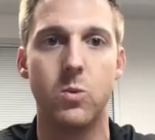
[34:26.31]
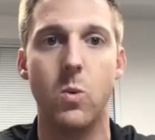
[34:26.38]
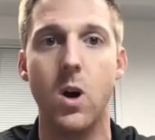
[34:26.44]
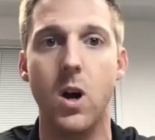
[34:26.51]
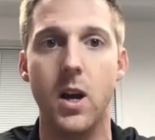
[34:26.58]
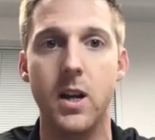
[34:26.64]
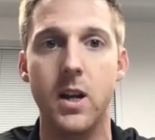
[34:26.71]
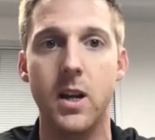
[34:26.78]

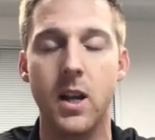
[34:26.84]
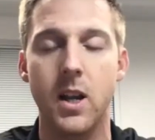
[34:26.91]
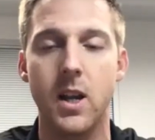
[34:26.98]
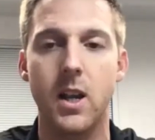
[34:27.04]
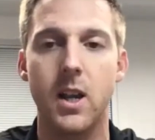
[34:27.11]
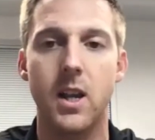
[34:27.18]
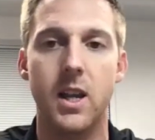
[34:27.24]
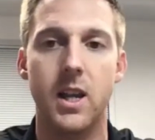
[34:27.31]
One,
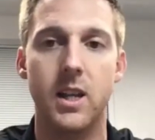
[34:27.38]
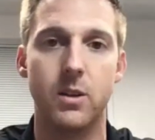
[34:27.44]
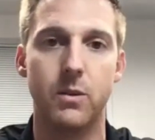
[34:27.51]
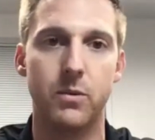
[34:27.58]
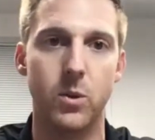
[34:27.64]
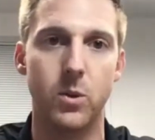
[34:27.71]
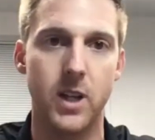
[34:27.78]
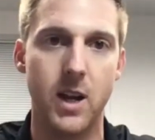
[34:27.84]
it's a
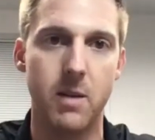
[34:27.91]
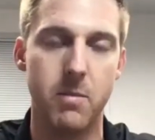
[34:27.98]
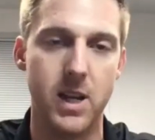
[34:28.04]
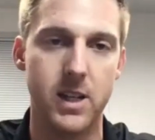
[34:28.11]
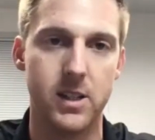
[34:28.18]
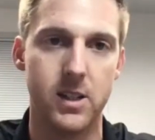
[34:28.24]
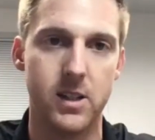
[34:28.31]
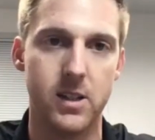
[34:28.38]
full time
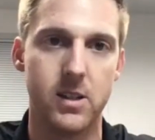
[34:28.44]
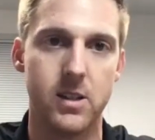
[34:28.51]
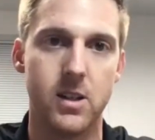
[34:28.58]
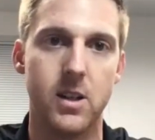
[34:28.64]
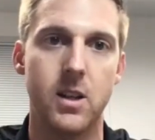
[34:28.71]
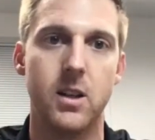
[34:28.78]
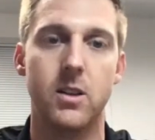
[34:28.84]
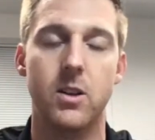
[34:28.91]
basis.
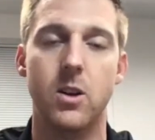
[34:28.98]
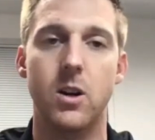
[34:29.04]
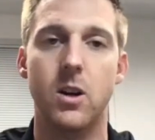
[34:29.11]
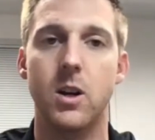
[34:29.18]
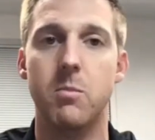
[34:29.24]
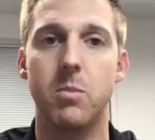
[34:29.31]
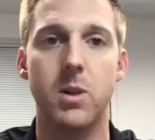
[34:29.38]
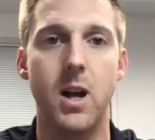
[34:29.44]

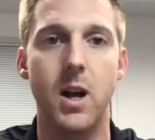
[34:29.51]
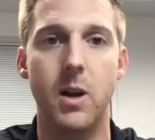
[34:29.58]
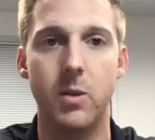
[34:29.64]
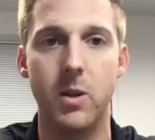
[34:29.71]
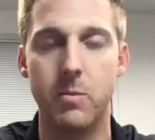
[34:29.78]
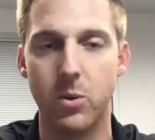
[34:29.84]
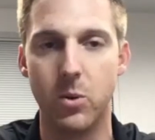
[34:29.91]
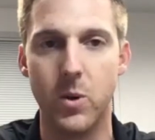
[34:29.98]
You're empl-
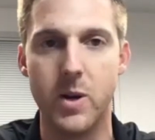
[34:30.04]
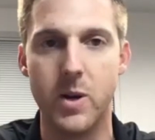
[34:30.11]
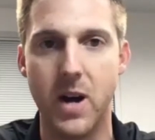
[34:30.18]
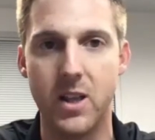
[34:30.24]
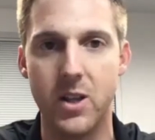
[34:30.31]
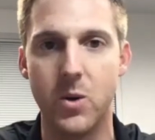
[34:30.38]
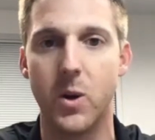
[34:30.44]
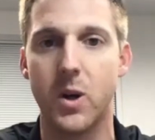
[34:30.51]
employed
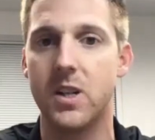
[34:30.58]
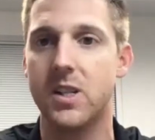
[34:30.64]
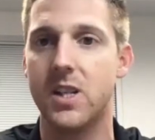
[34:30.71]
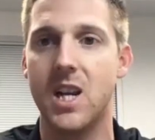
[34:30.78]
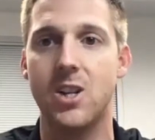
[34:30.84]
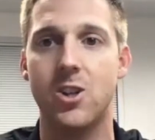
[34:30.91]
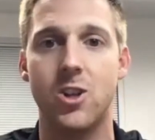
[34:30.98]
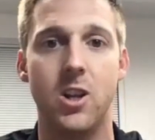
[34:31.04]
by the
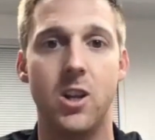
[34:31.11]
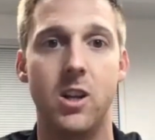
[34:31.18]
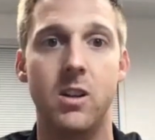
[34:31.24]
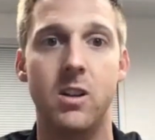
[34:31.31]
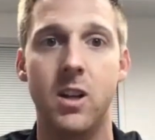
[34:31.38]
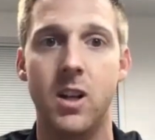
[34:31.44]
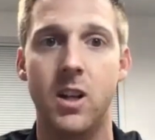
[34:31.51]
organization.